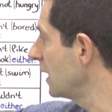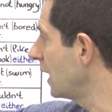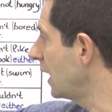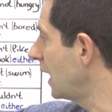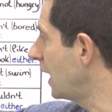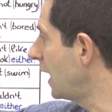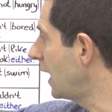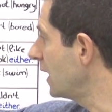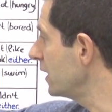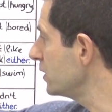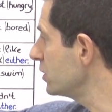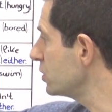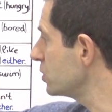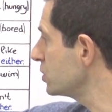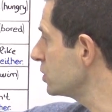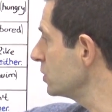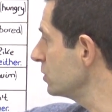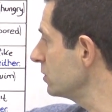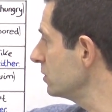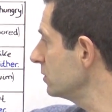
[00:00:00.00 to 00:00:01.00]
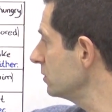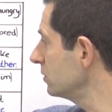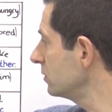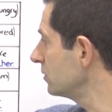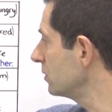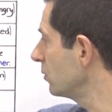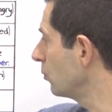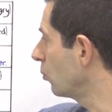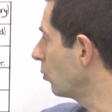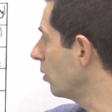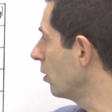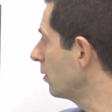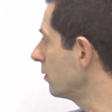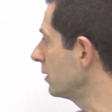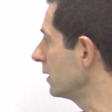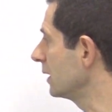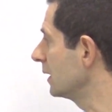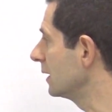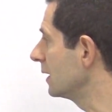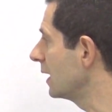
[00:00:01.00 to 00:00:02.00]
I shouldn't
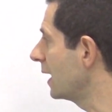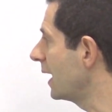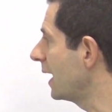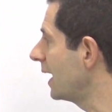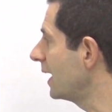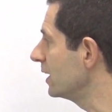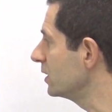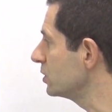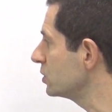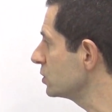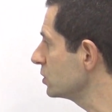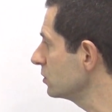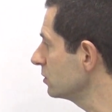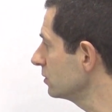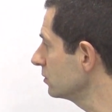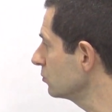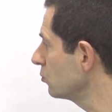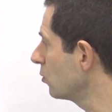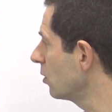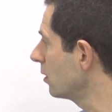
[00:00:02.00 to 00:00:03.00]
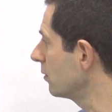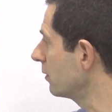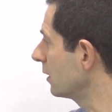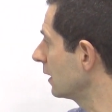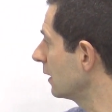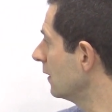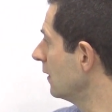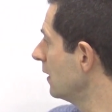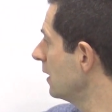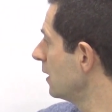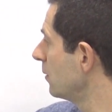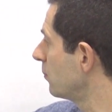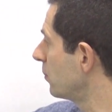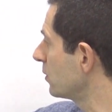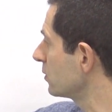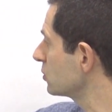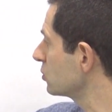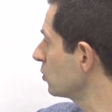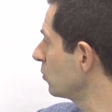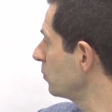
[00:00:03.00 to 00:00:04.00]
worry. I shouldn't worry.
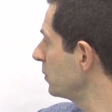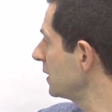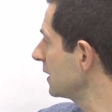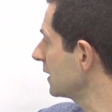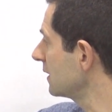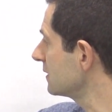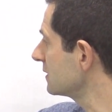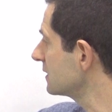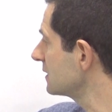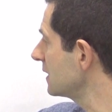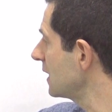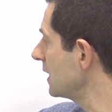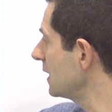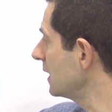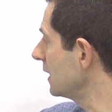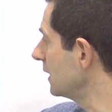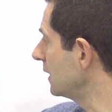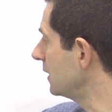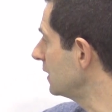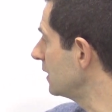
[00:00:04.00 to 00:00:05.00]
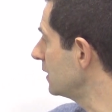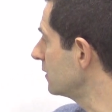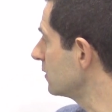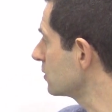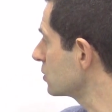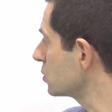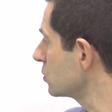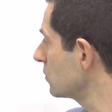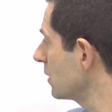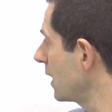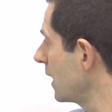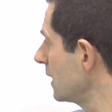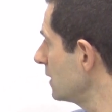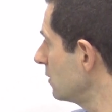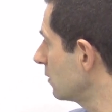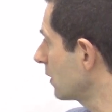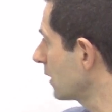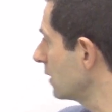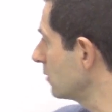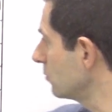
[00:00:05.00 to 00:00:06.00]
Person B can say neither should I.
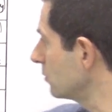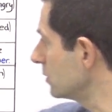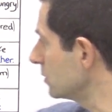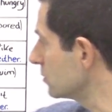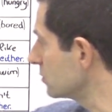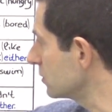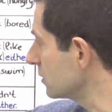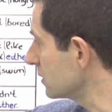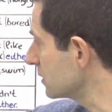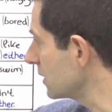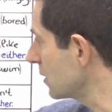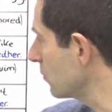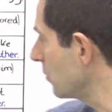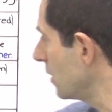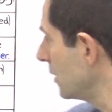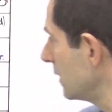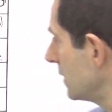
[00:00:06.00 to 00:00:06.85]
Okay, we're using the same one.